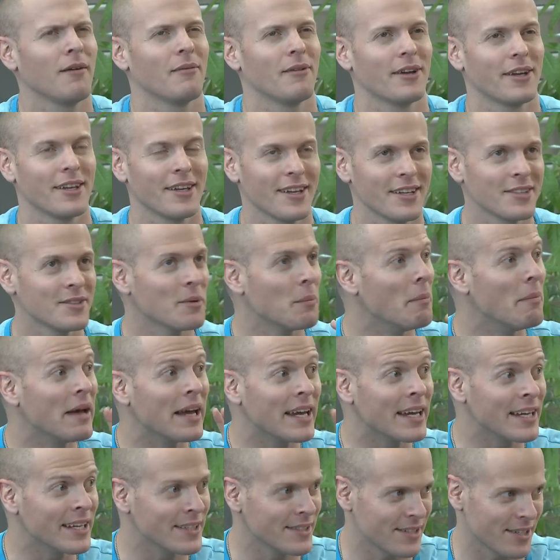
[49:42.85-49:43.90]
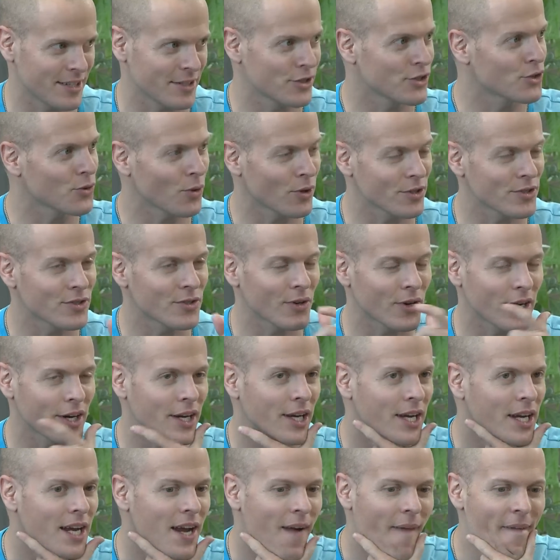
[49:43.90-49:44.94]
Oh my god, amazing short story.